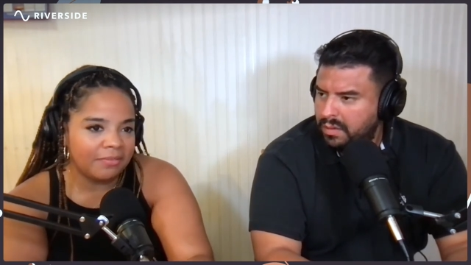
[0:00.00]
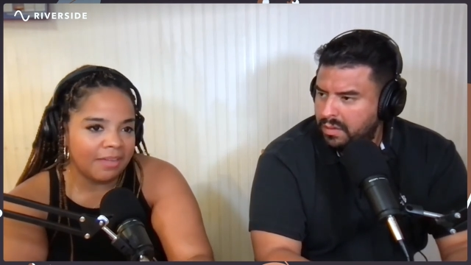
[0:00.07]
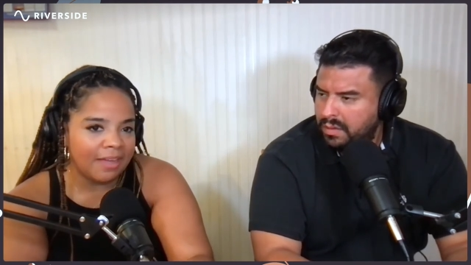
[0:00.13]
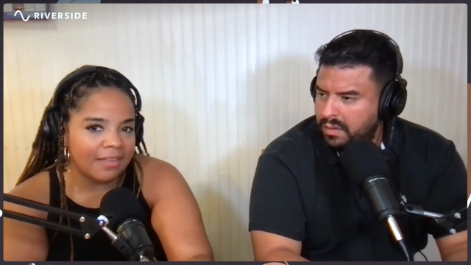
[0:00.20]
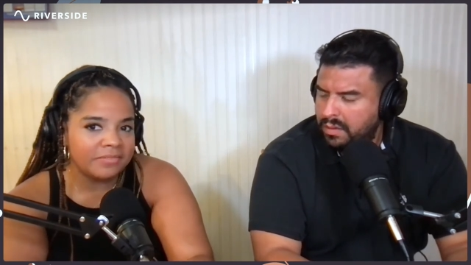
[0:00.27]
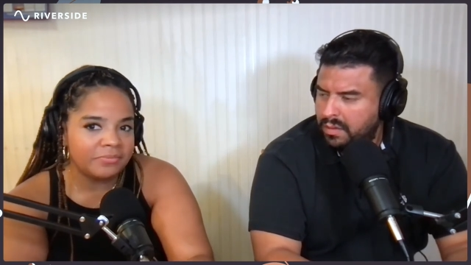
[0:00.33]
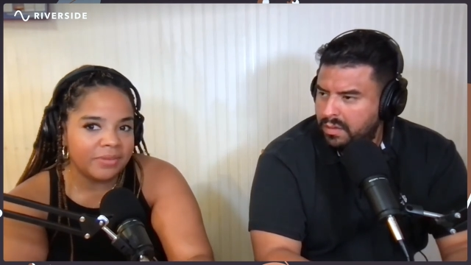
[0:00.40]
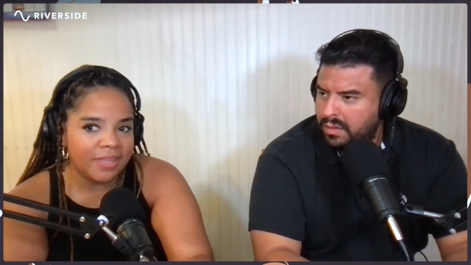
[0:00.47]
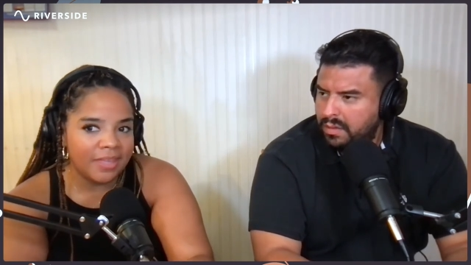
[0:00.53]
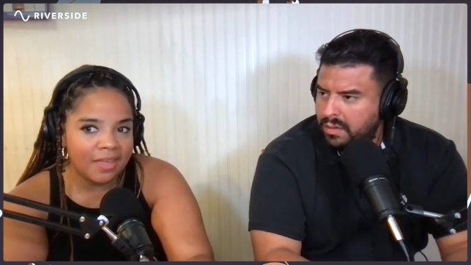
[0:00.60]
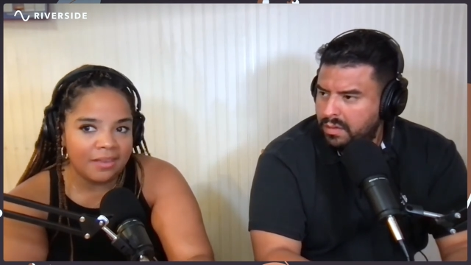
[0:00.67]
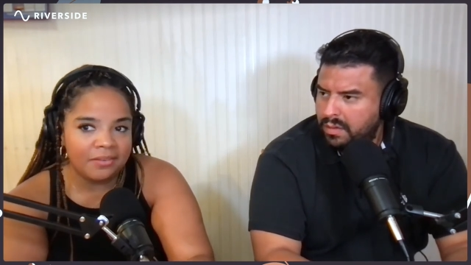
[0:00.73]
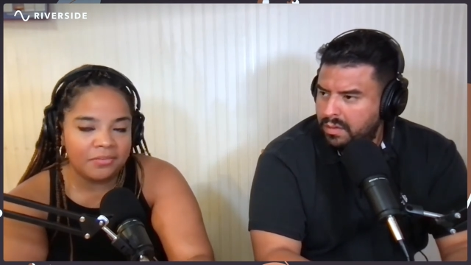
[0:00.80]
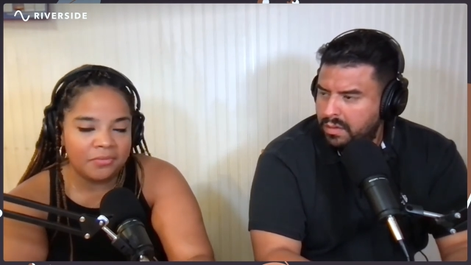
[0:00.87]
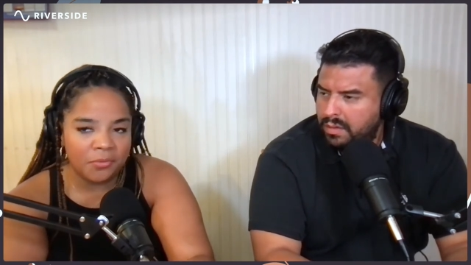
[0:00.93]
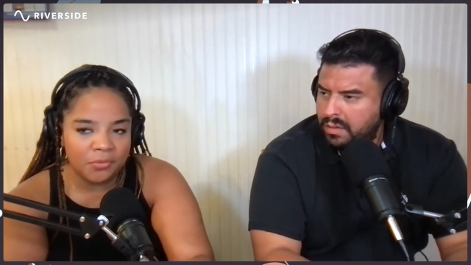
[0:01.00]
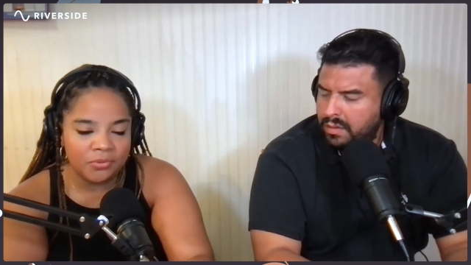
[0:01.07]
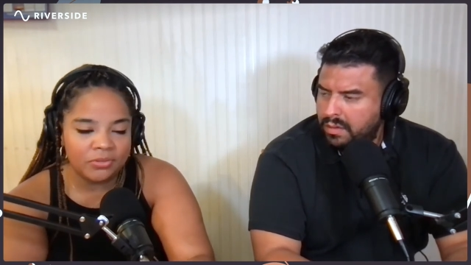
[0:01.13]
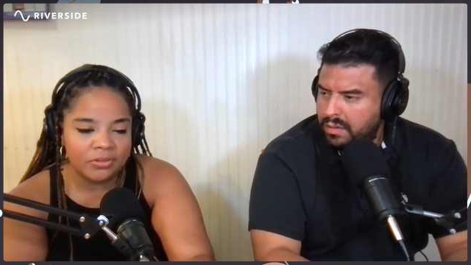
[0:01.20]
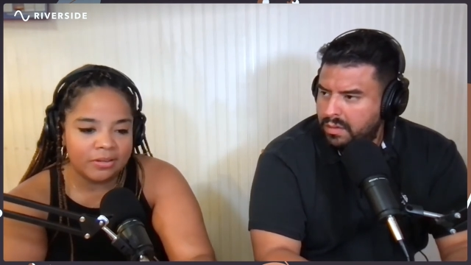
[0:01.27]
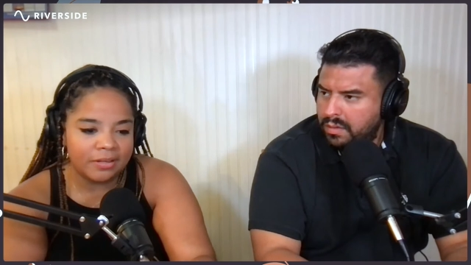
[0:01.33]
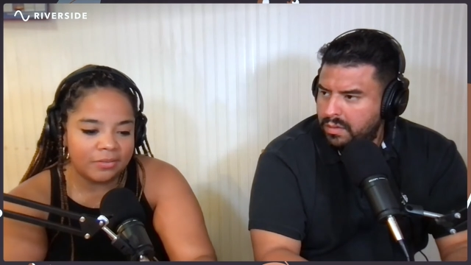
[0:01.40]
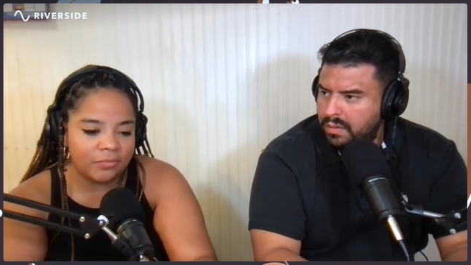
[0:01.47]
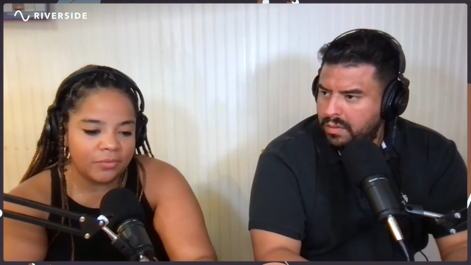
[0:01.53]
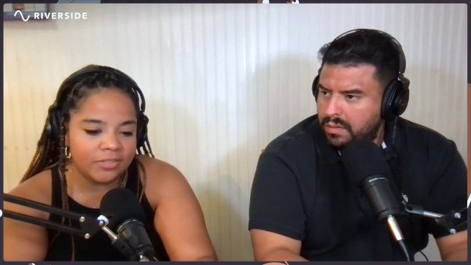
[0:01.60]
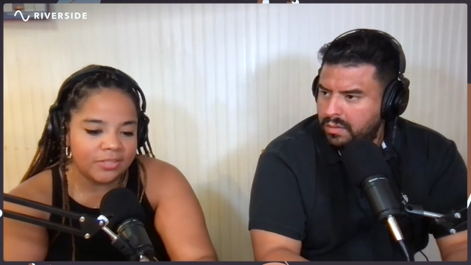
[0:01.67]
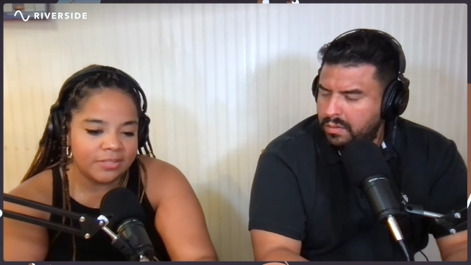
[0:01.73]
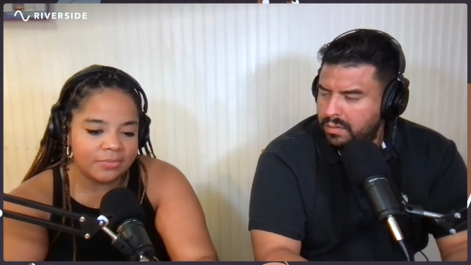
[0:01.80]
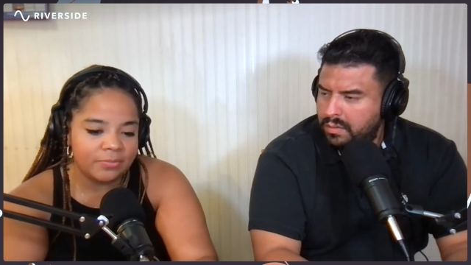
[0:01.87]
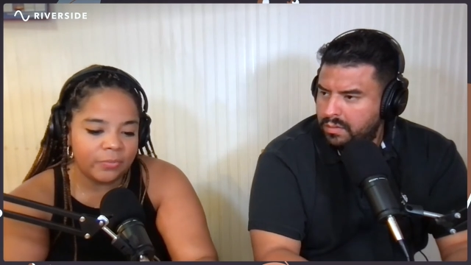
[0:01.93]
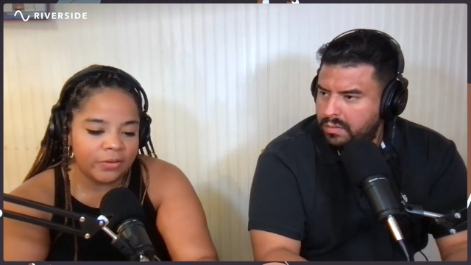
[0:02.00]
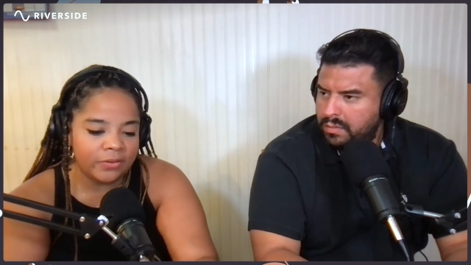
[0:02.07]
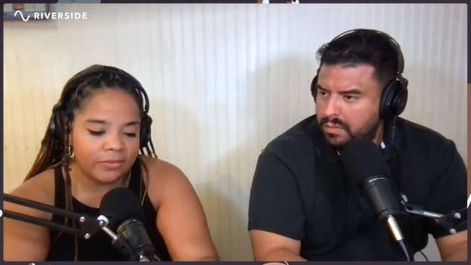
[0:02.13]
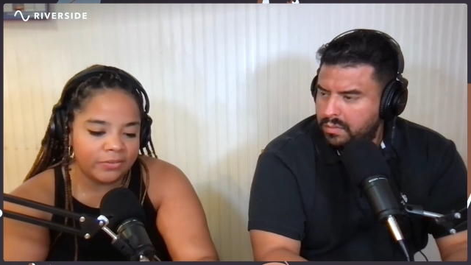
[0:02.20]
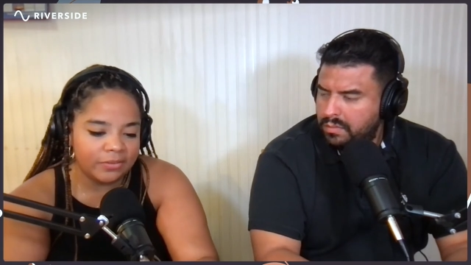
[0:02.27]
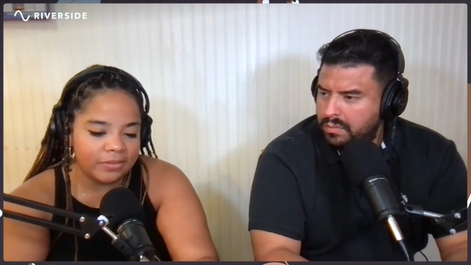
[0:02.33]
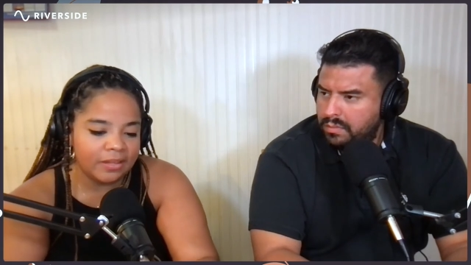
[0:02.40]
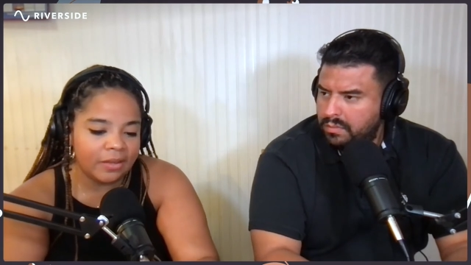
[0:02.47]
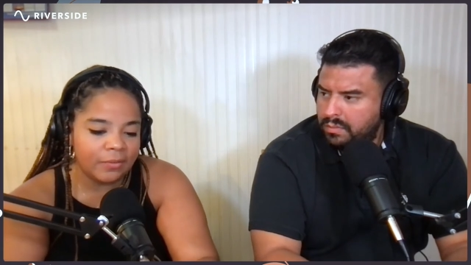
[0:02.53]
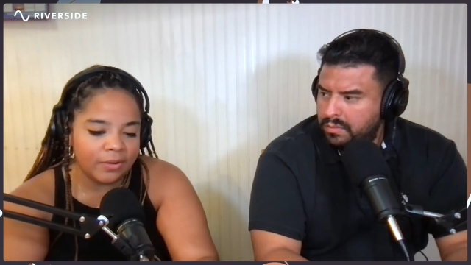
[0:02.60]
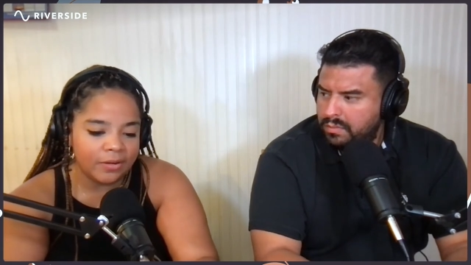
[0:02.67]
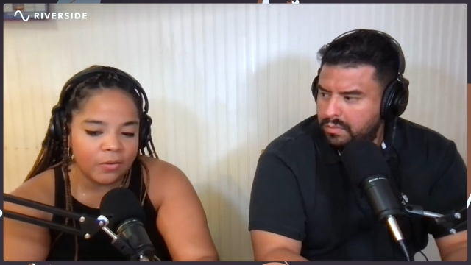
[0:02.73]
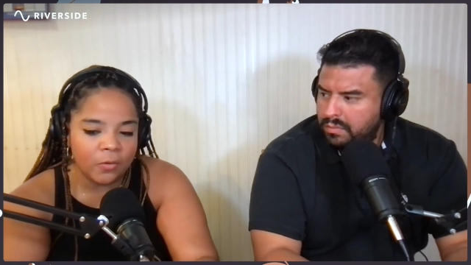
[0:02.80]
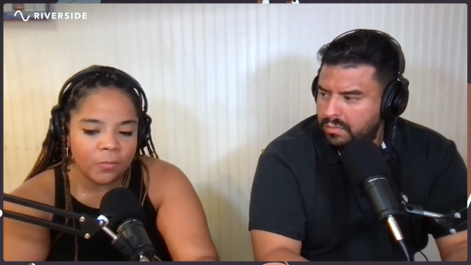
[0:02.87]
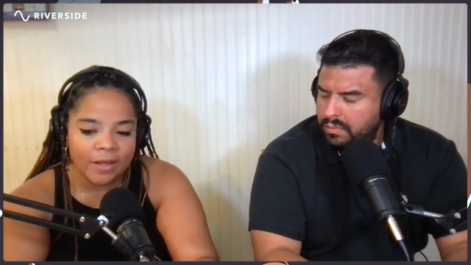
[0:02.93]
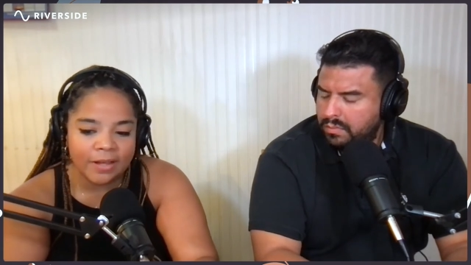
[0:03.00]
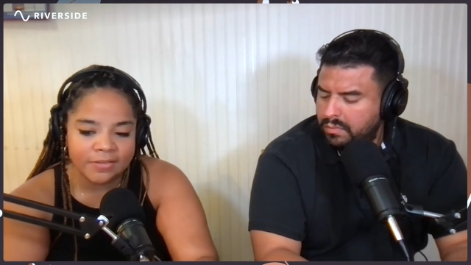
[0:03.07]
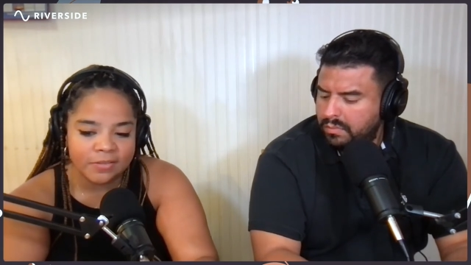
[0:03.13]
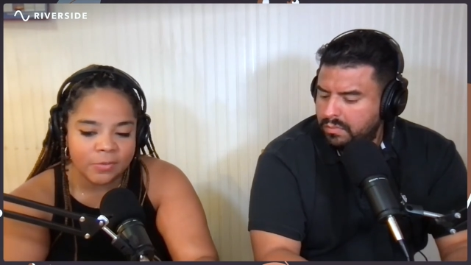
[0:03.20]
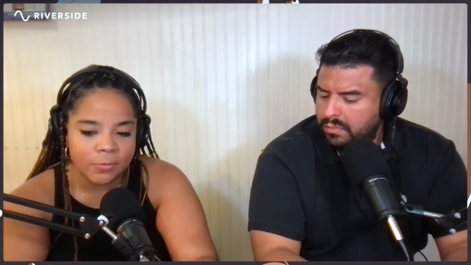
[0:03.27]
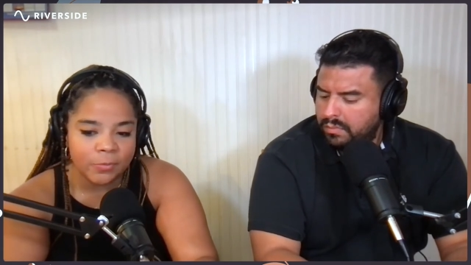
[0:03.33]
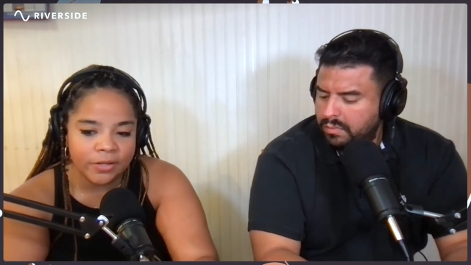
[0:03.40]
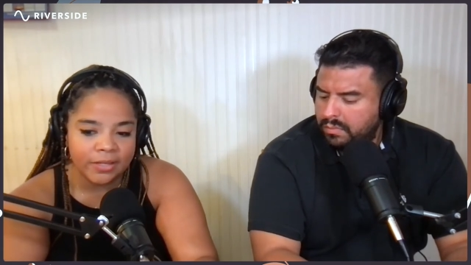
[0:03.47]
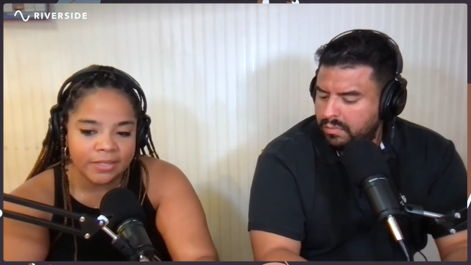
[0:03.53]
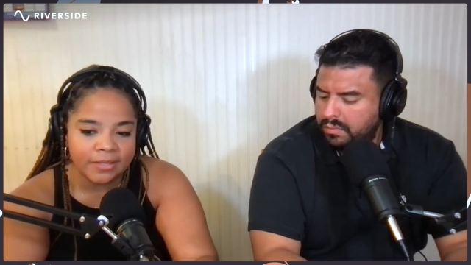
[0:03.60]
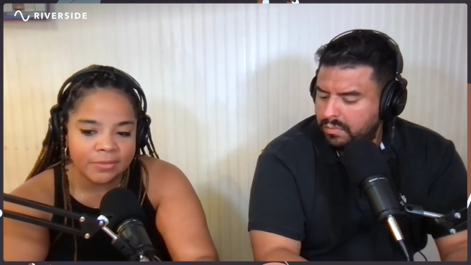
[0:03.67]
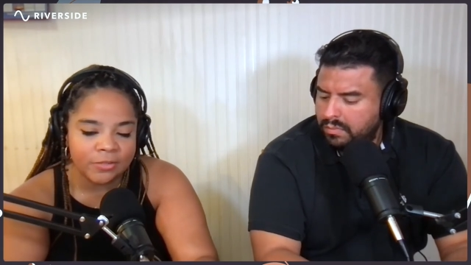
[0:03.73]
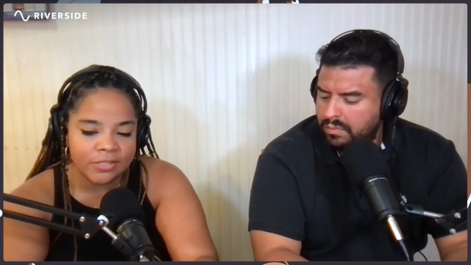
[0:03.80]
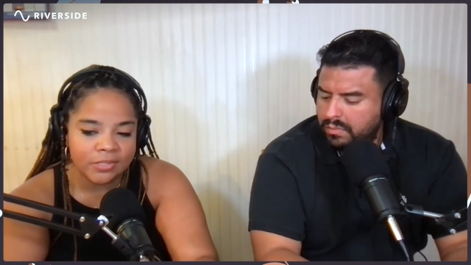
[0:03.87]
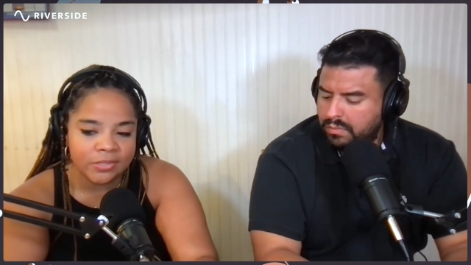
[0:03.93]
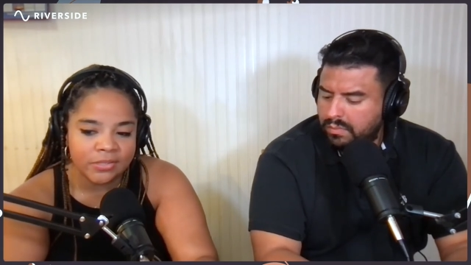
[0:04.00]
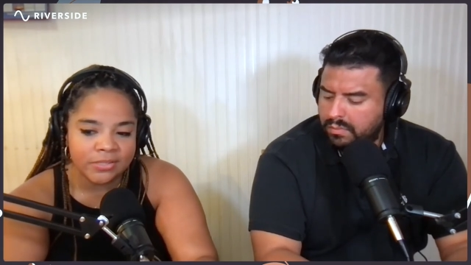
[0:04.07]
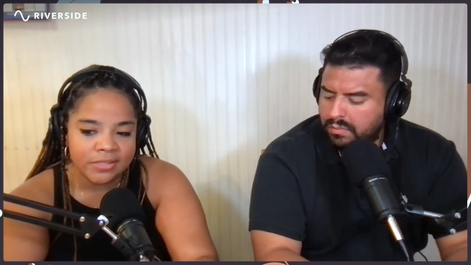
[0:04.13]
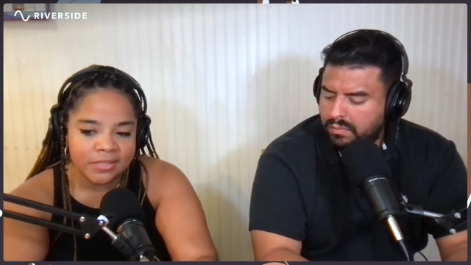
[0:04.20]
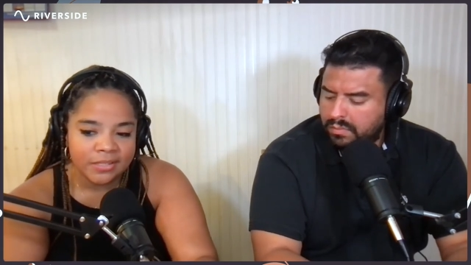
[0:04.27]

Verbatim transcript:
Speaker 1: as we get older and which is another thing I want to go back to the point, which is,